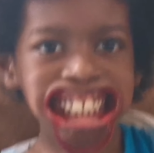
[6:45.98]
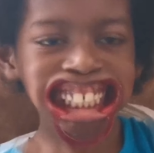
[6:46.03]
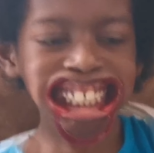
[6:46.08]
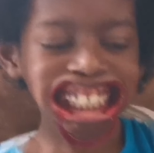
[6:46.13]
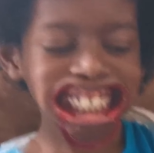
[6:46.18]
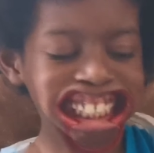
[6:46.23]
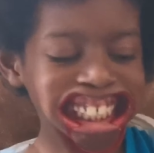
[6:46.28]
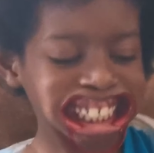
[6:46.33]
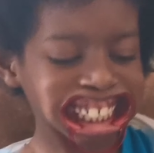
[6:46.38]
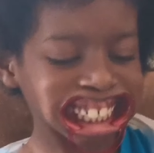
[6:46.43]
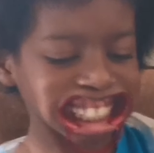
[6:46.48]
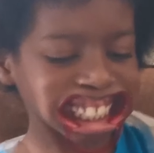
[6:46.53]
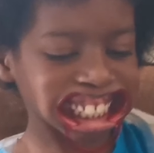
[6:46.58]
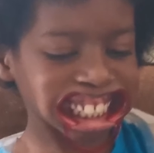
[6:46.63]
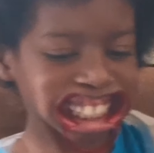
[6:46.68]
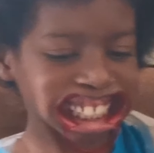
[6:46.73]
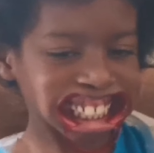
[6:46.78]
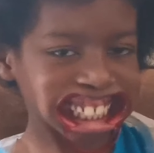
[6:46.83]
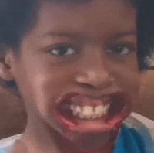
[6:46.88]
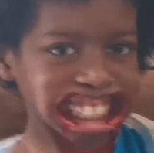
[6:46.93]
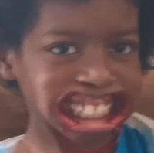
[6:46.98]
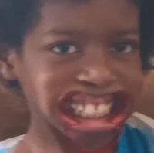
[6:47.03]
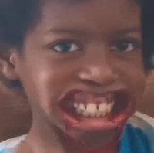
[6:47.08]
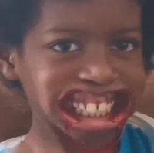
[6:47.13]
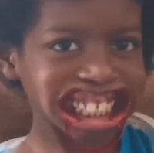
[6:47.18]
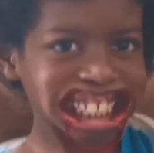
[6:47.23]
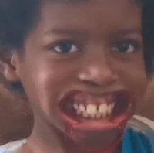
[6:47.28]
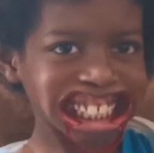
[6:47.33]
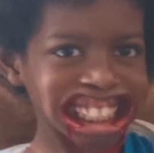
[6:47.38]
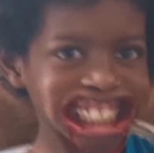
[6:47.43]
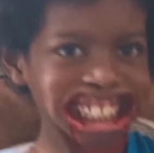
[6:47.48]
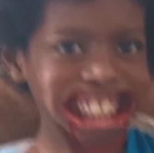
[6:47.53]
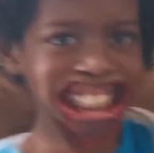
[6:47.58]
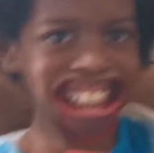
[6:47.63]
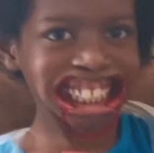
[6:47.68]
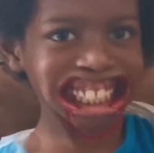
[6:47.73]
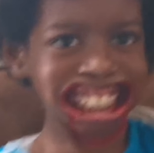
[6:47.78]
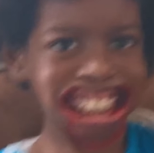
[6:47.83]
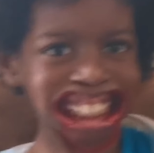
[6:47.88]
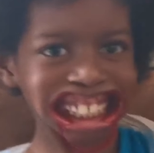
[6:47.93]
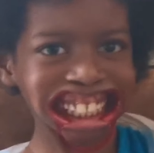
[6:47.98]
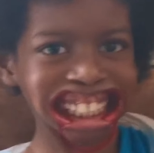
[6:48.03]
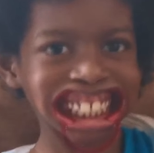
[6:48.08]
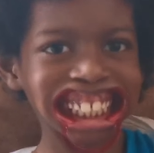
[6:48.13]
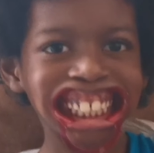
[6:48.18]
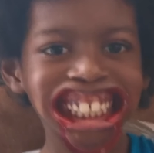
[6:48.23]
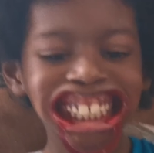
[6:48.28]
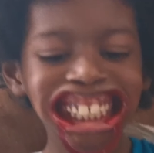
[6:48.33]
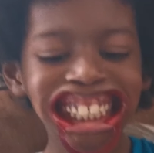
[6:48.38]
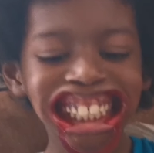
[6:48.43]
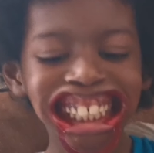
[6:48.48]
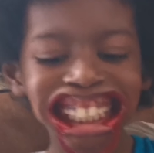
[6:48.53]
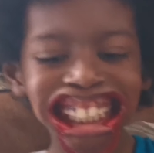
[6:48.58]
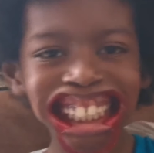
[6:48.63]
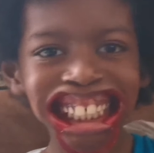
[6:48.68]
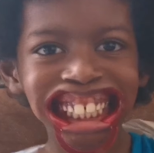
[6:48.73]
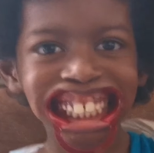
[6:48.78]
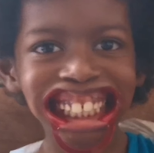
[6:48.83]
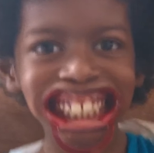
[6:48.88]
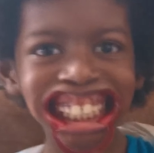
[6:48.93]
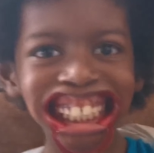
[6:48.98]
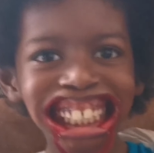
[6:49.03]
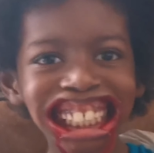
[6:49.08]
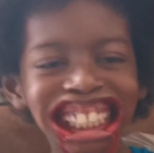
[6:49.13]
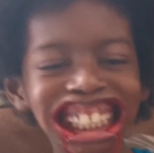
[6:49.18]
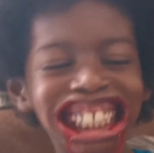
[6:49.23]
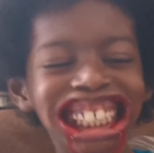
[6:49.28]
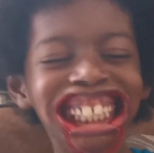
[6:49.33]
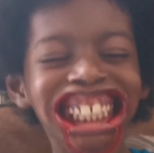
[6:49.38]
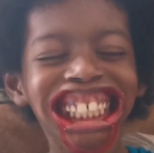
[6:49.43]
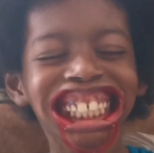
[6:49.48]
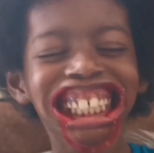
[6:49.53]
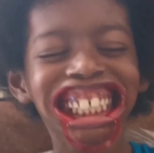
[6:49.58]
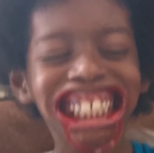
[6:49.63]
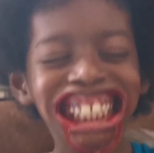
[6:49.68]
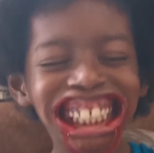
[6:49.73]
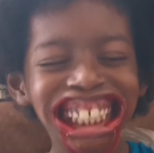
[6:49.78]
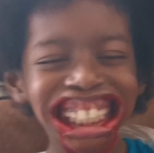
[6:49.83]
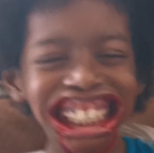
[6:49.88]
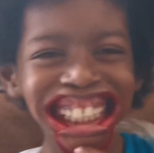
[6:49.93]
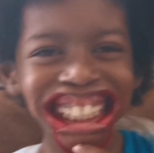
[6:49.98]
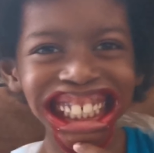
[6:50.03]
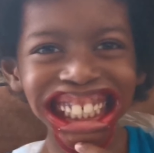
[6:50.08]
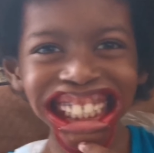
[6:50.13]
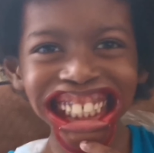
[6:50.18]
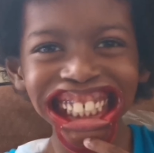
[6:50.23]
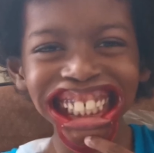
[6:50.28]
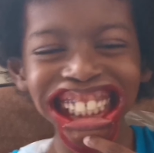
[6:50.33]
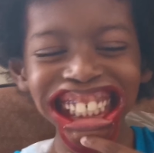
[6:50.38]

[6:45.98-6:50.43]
I don't know. She runs, she runs. She runs, she runs.